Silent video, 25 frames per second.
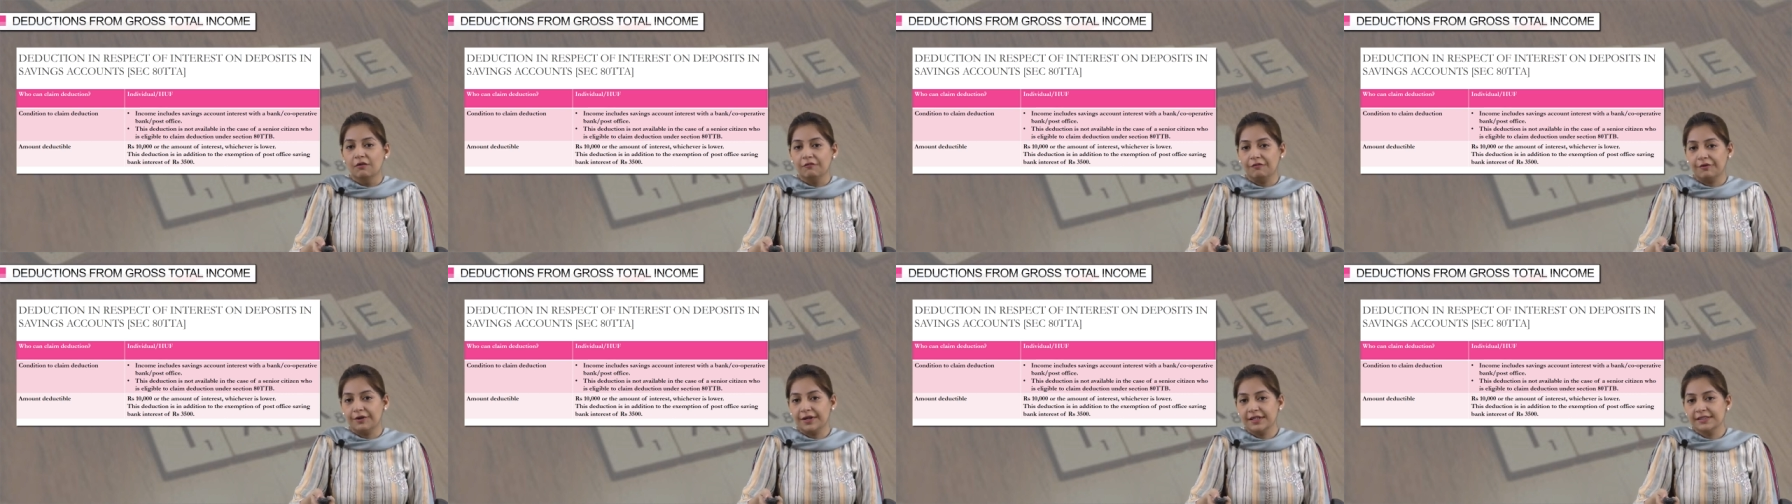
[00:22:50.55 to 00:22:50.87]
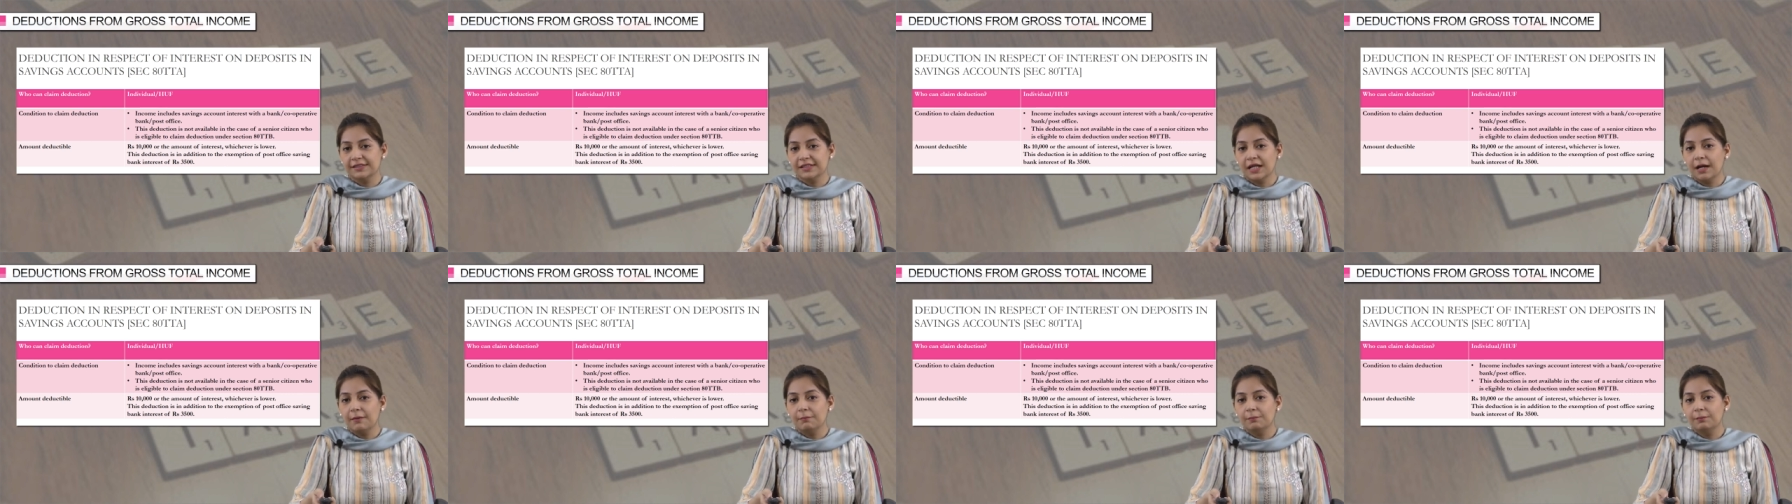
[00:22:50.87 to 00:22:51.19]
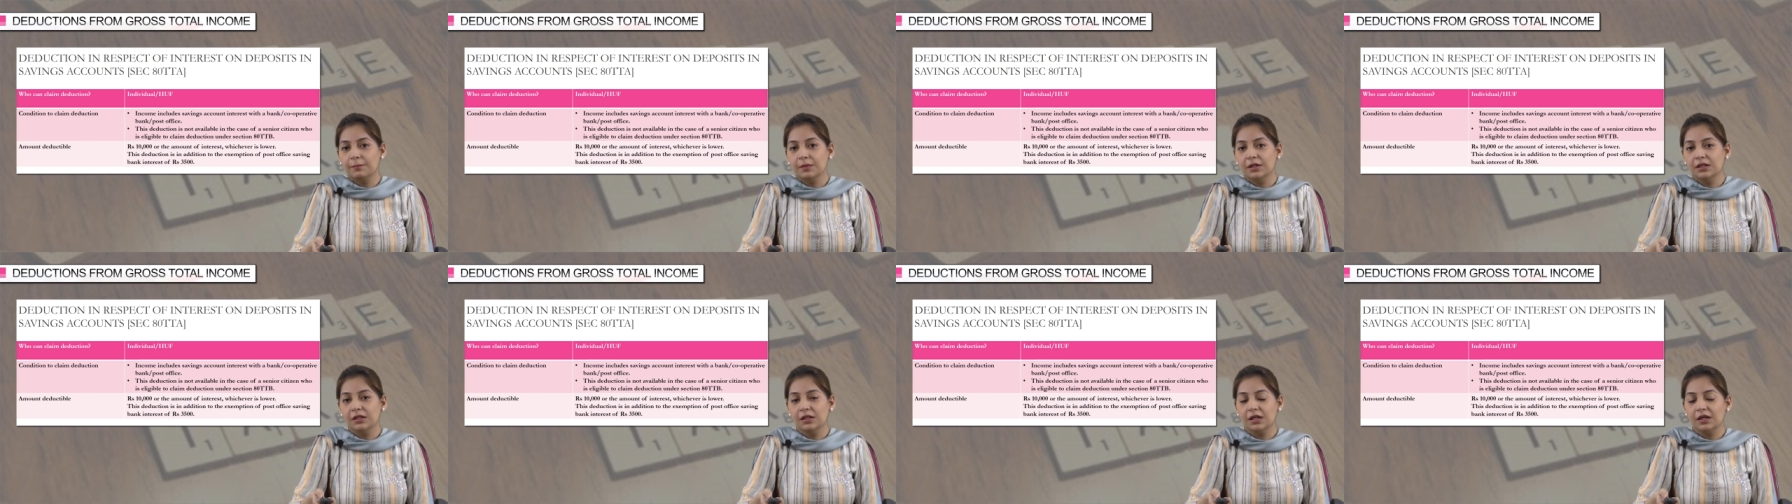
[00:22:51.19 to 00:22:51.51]
For
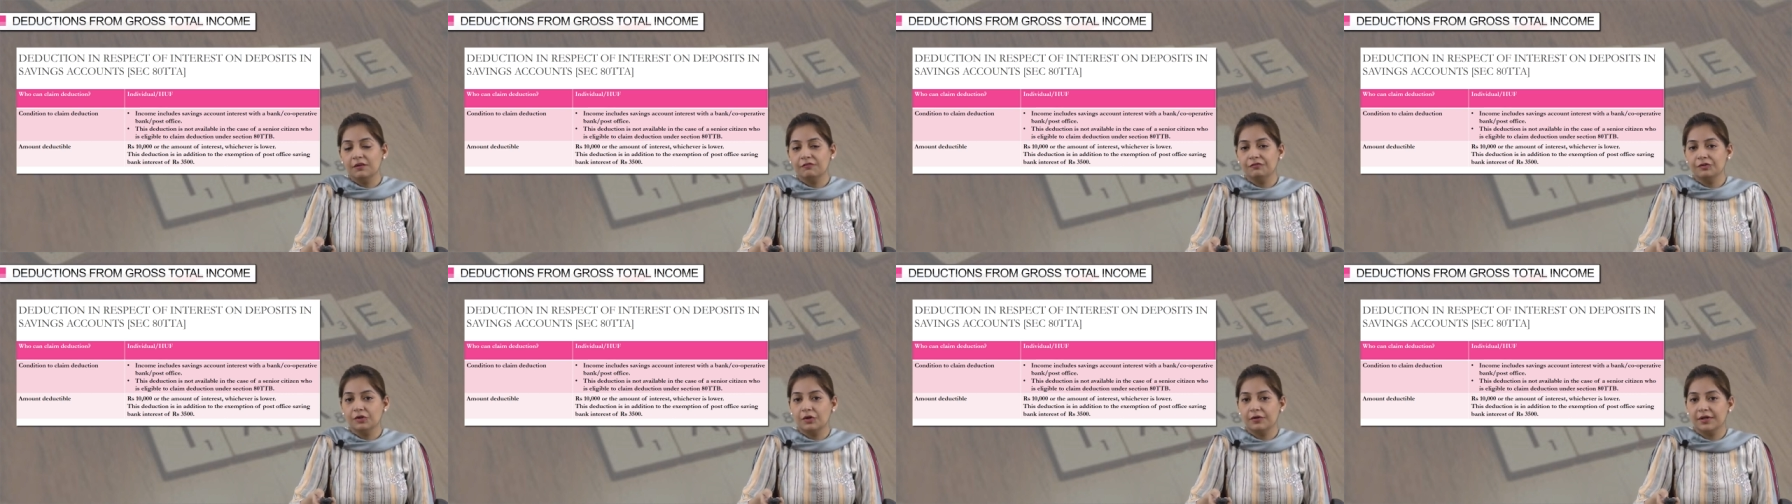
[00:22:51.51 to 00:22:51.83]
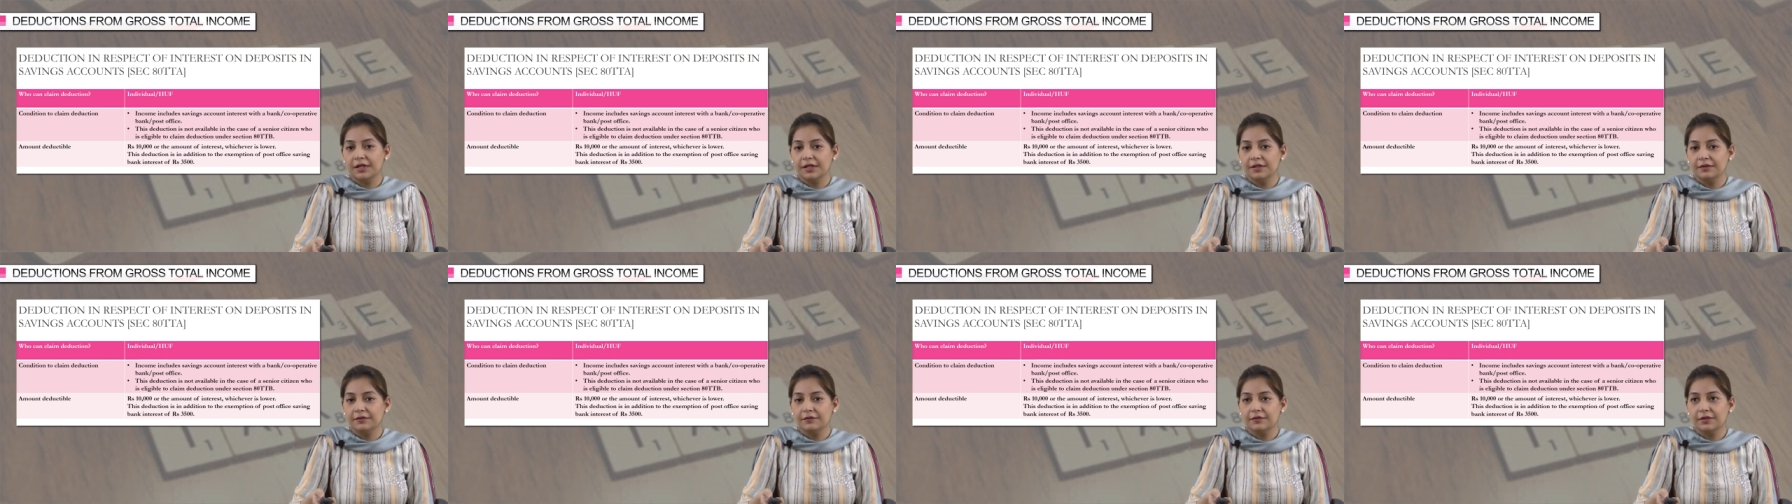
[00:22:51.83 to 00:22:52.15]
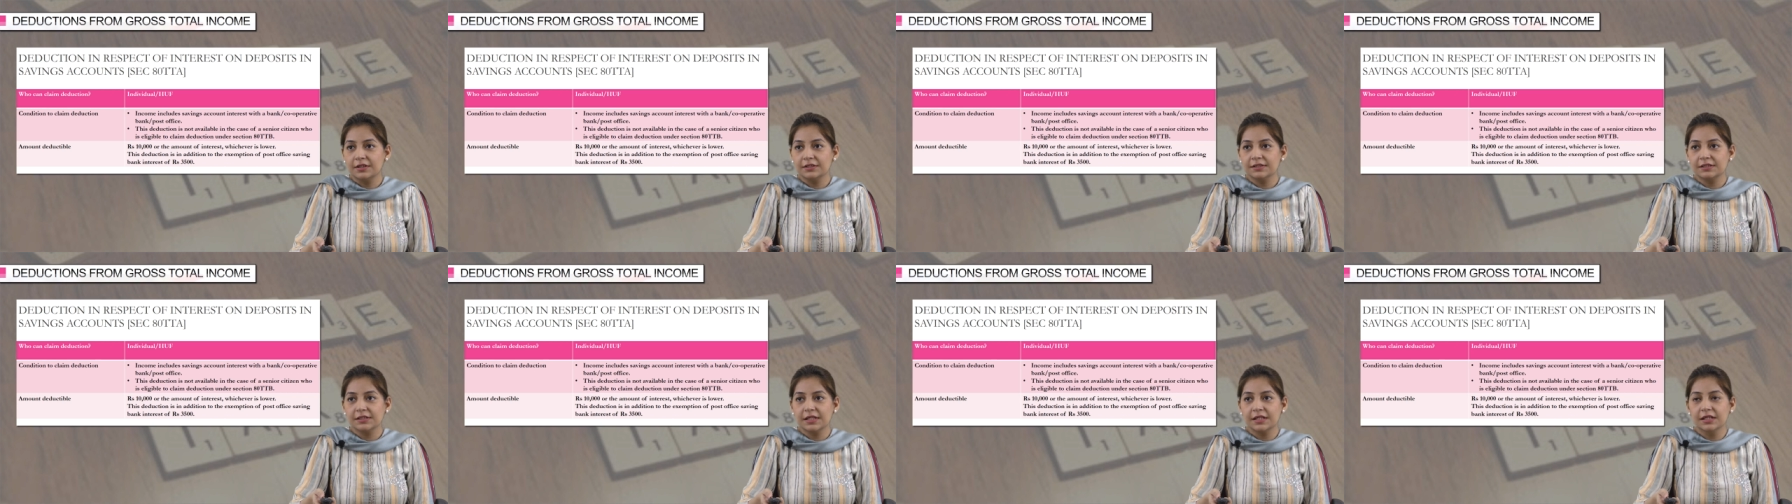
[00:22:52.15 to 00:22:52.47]
example, if your
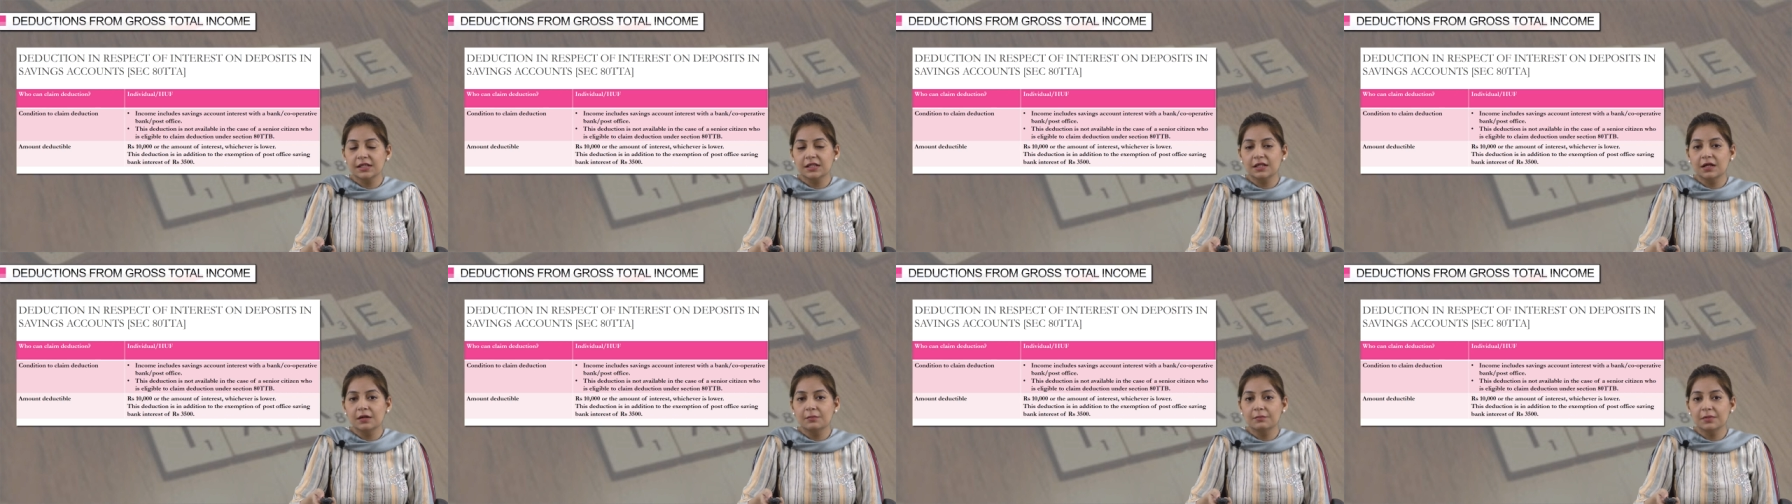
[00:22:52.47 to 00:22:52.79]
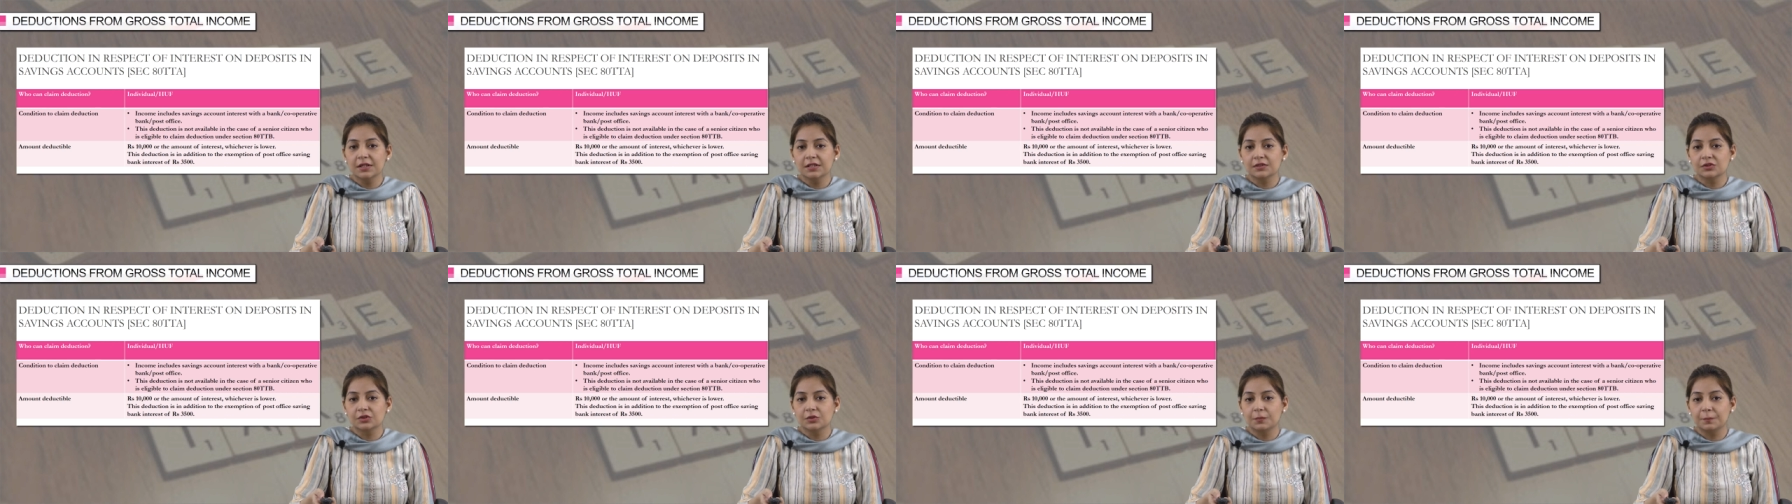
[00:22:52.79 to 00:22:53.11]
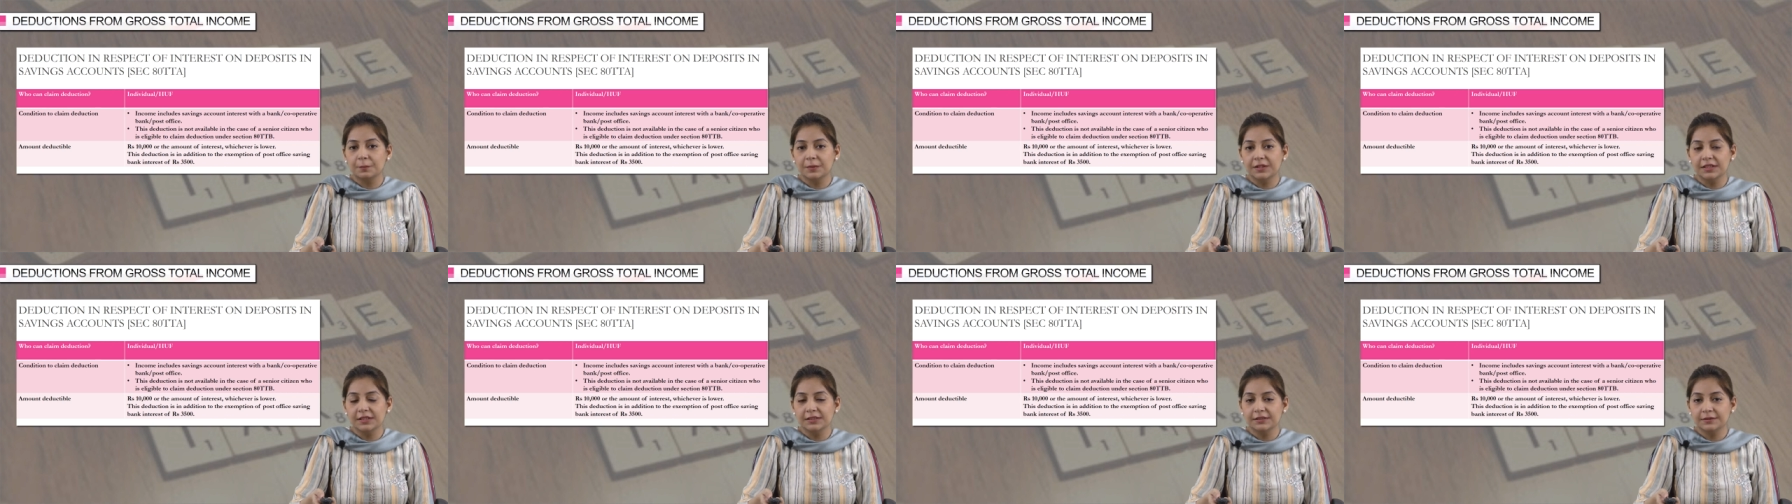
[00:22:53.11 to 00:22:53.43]
interest income is
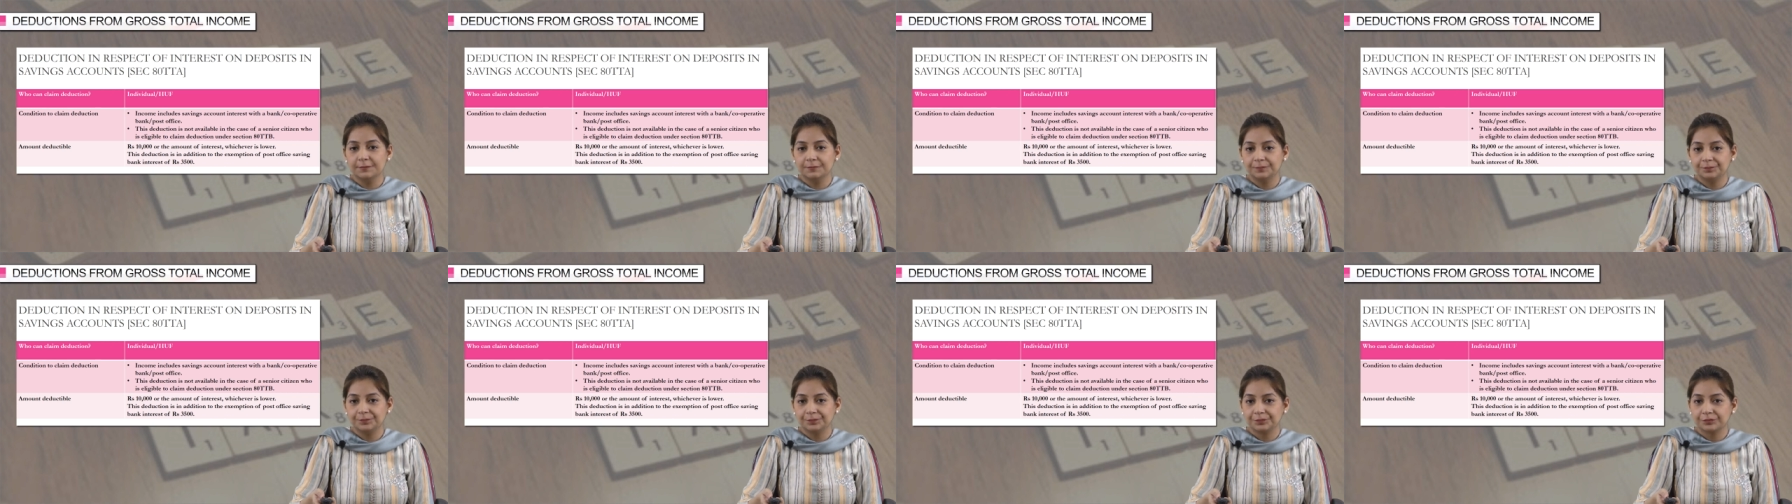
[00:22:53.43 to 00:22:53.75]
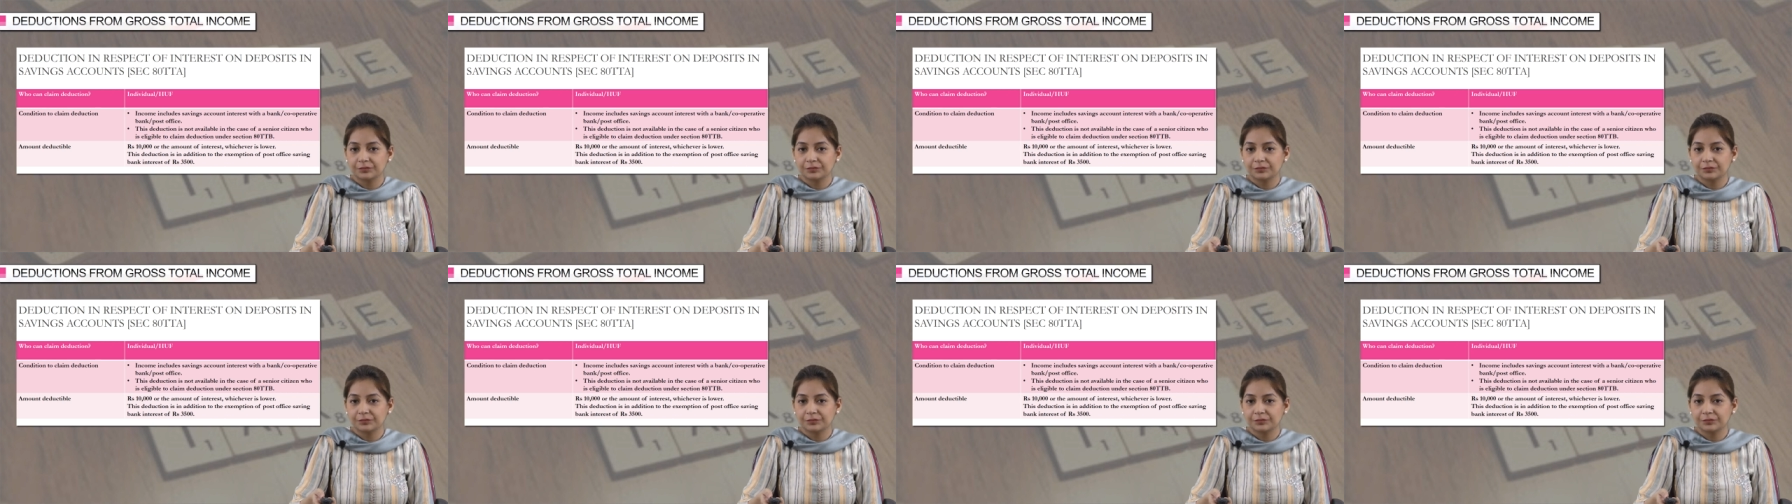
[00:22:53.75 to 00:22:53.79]
rupees